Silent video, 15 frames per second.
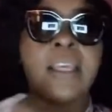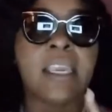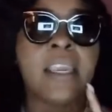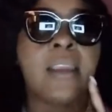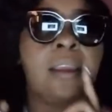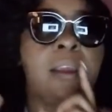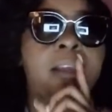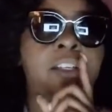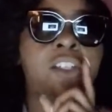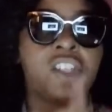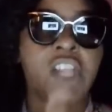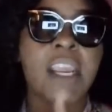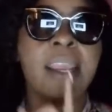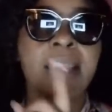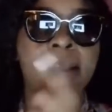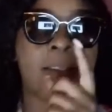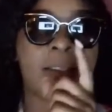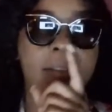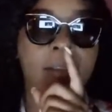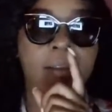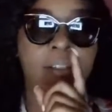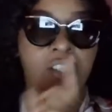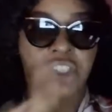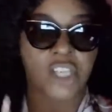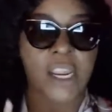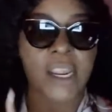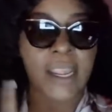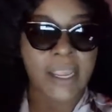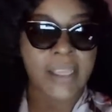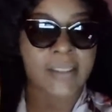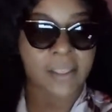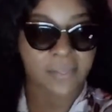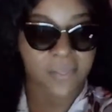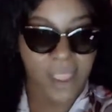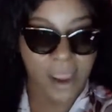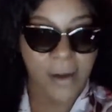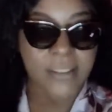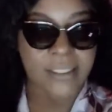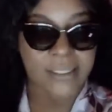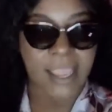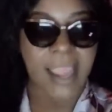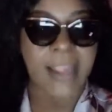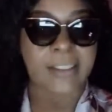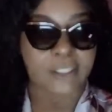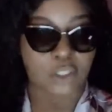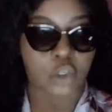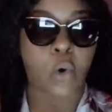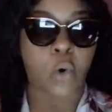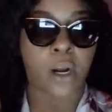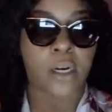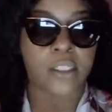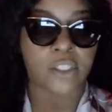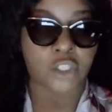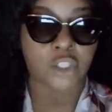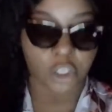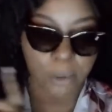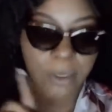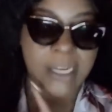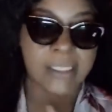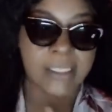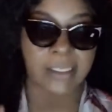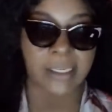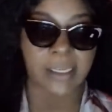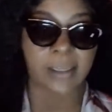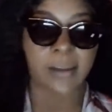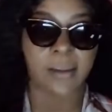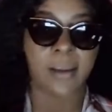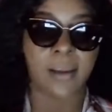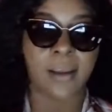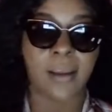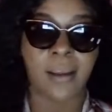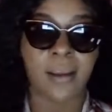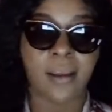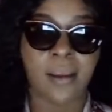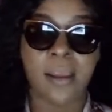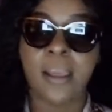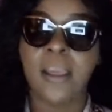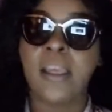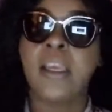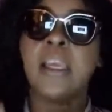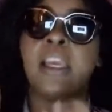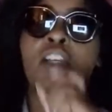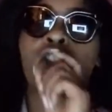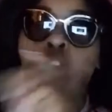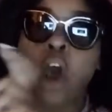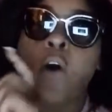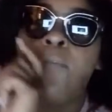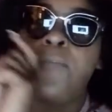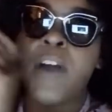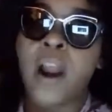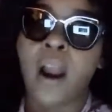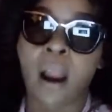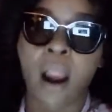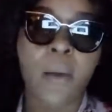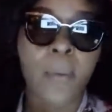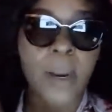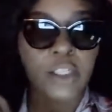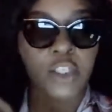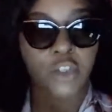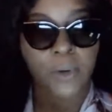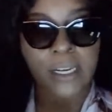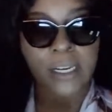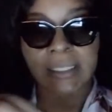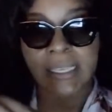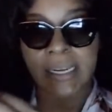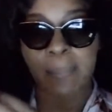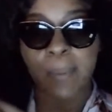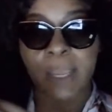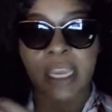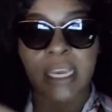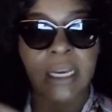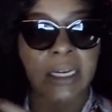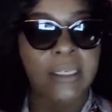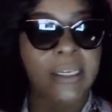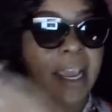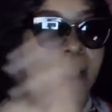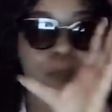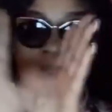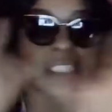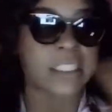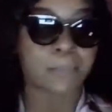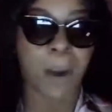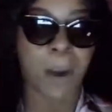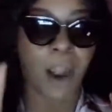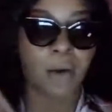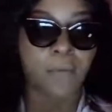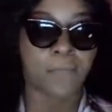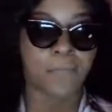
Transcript: she is their sector's Tracy. So for her and Tracy to be hooked up is perfect.